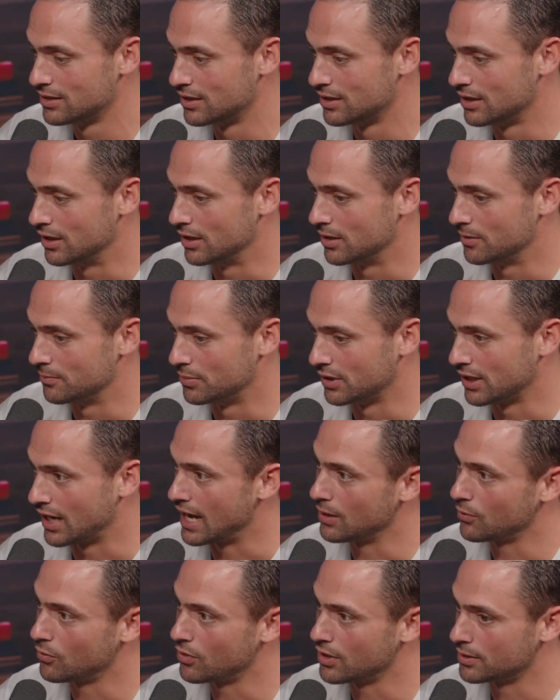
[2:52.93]
But
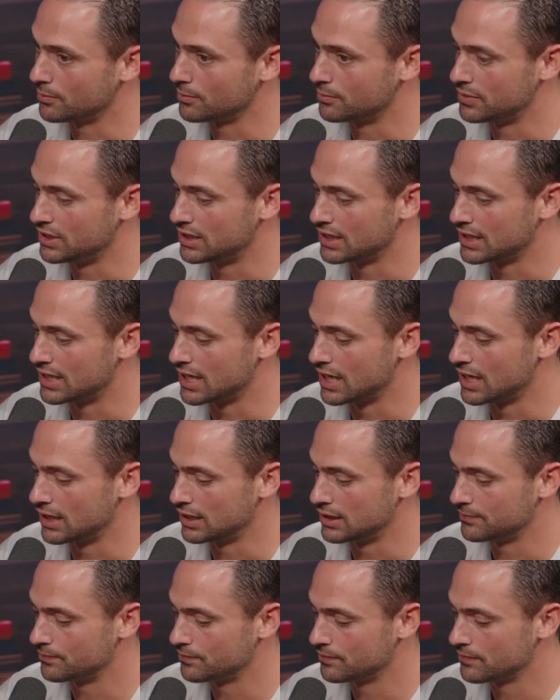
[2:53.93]
I want to be the
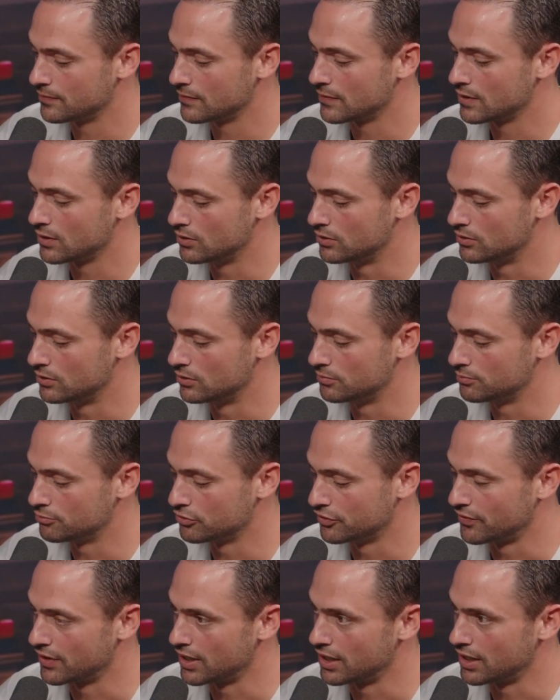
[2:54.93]
guy who
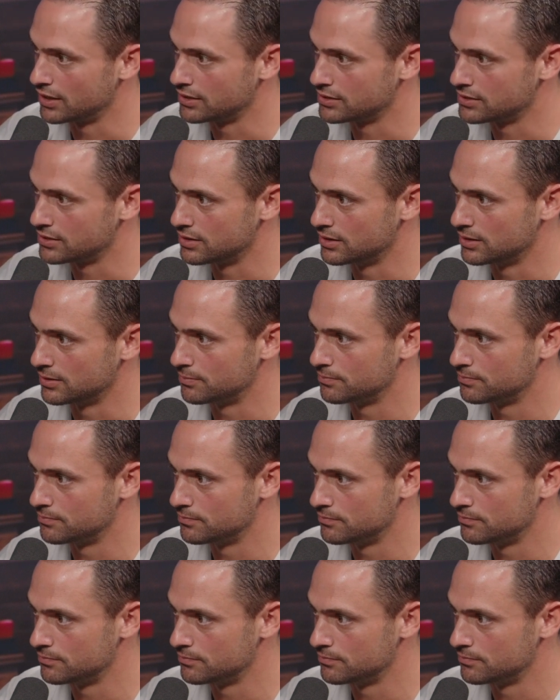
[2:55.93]
provides the